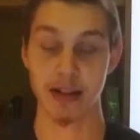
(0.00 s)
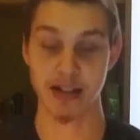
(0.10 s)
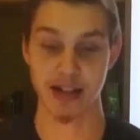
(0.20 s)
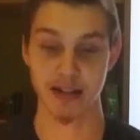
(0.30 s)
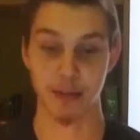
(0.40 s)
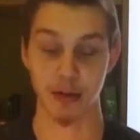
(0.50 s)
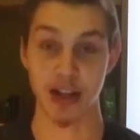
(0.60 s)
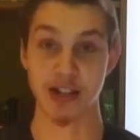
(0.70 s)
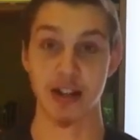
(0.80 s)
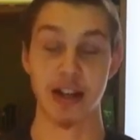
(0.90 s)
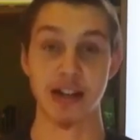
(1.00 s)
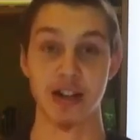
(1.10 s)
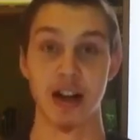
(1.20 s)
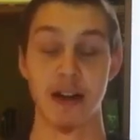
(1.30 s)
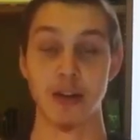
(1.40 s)
It's that simple. He does
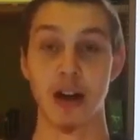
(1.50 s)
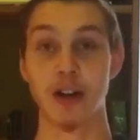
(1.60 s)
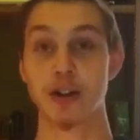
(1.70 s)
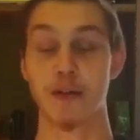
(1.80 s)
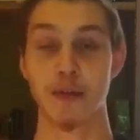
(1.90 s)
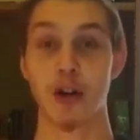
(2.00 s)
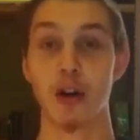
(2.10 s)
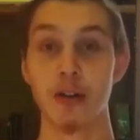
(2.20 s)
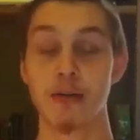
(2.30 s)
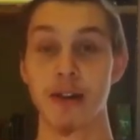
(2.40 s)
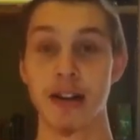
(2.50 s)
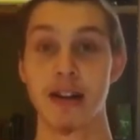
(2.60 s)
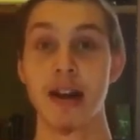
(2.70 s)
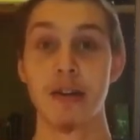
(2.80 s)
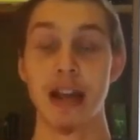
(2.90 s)
not have an unction from the Holy One
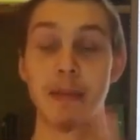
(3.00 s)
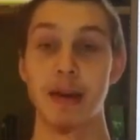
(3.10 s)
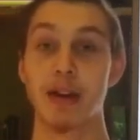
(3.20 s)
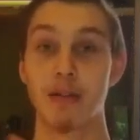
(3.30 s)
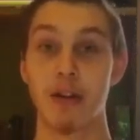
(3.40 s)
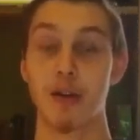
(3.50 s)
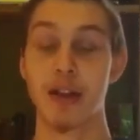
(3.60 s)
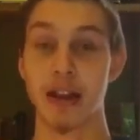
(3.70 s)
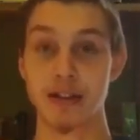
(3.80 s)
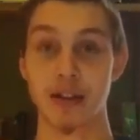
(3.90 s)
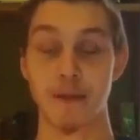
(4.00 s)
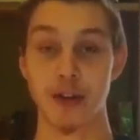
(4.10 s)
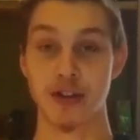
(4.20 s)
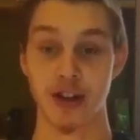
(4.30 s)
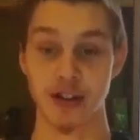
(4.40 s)
that he may know all things.
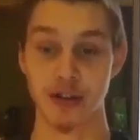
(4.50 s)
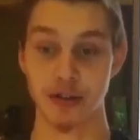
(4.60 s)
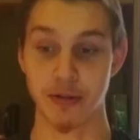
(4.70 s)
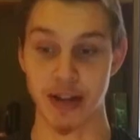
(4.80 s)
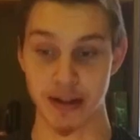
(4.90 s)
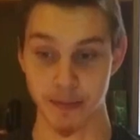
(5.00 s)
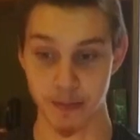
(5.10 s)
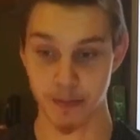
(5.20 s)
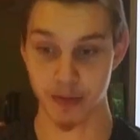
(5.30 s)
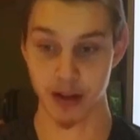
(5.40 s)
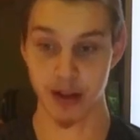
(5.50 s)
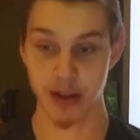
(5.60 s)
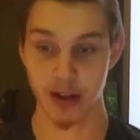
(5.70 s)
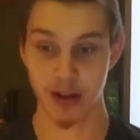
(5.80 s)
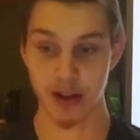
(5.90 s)
1 John 2:20.
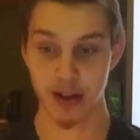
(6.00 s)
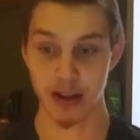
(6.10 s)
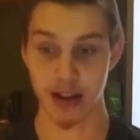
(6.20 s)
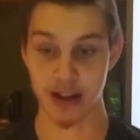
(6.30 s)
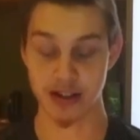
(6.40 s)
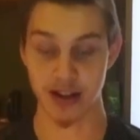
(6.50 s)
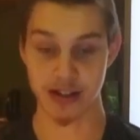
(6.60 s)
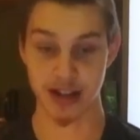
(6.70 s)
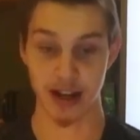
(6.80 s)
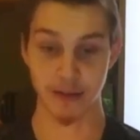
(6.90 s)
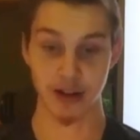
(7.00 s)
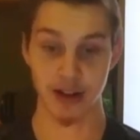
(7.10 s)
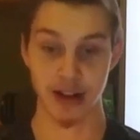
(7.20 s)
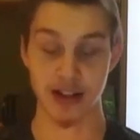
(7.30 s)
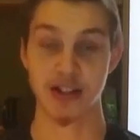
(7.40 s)
He is unsaved.
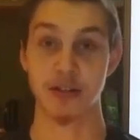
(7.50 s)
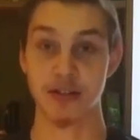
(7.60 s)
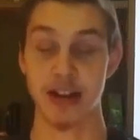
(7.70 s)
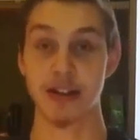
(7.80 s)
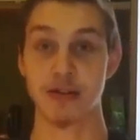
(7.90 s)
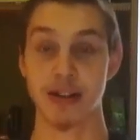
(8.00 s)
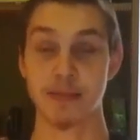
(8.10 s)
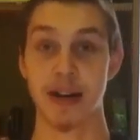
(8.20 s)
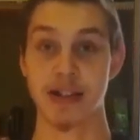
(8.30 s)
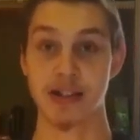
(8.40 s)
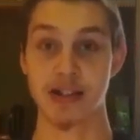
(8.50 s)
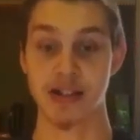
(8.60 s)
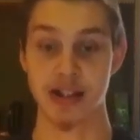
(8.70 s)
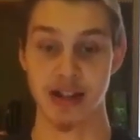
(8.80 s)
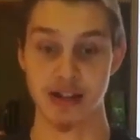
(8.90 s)
He is still dead in trespasses and
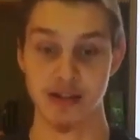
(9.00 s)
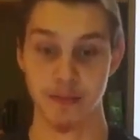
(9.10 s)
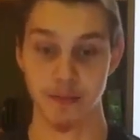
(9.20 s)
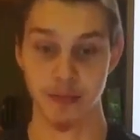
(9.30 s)
sins.